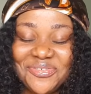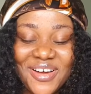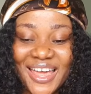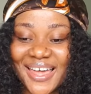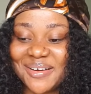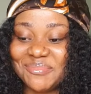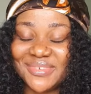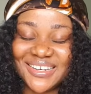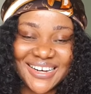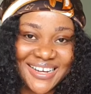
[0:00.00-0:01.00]
I
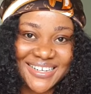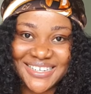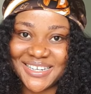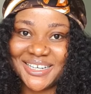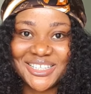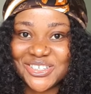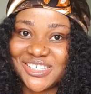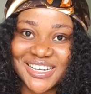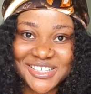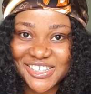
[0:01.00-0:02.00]
am led to
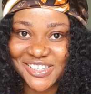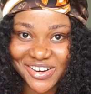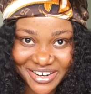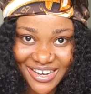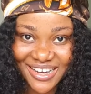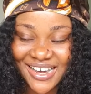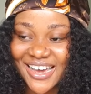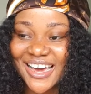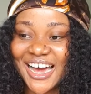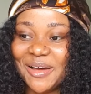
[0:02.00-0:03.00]
share the story,
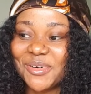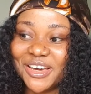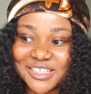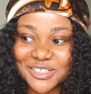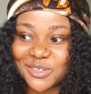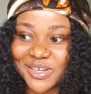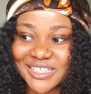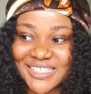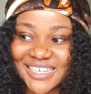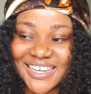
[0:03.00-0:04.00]
I'm going to do
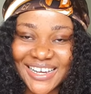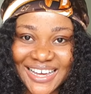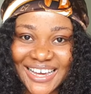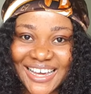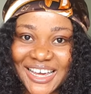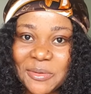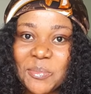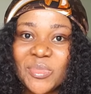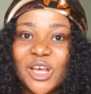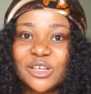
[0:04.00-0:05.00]
it. Okay.
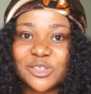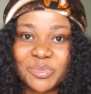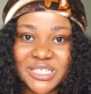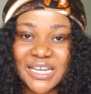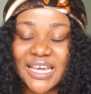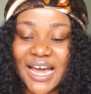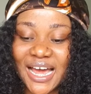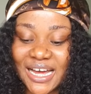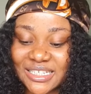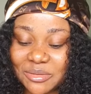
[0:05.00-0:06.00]
So basically, I
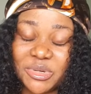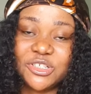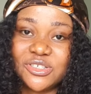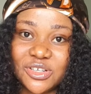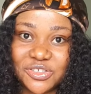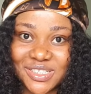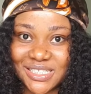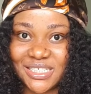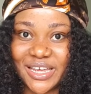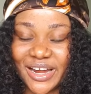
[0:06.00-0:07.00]
had a major surgery
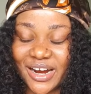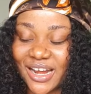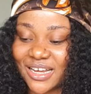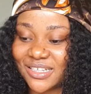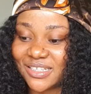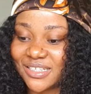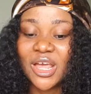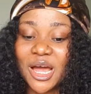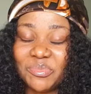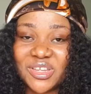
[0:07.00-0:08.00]
this year and
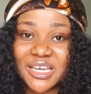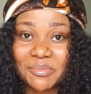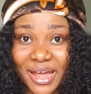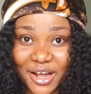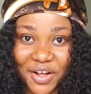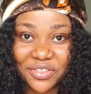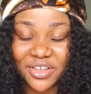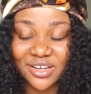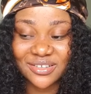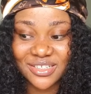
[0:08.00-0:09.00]
I'm taking my health
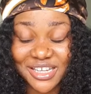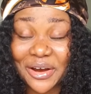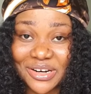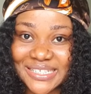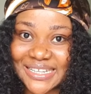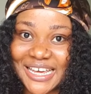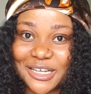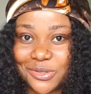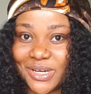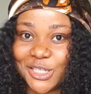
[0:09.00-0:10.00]
seriously in
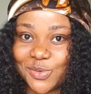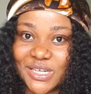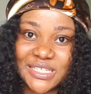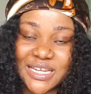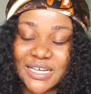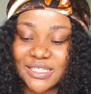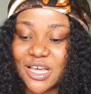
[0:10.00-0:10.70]
2026.